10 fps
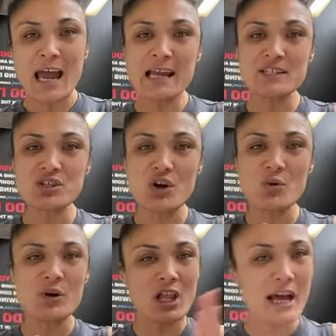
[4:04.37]
And
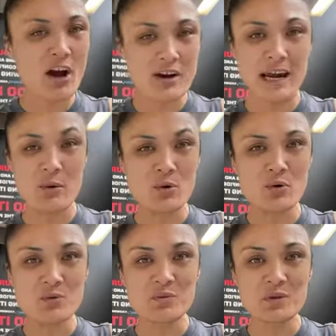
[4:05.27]
so we're like, okay,
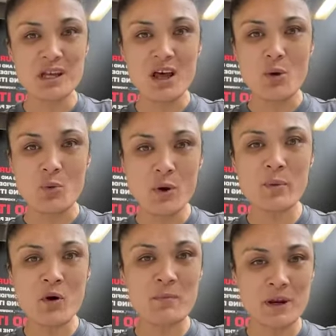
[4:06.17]
well, we
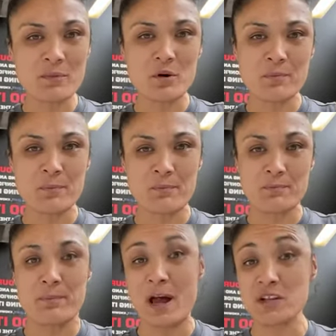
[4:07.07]
want people to
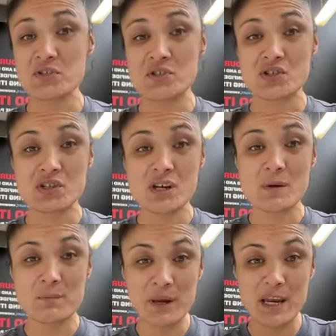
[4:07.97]
punch
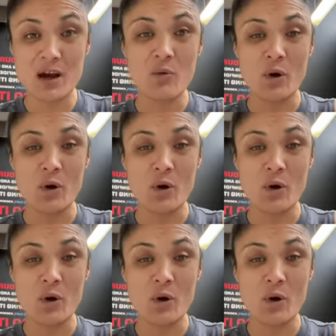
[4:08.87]
better.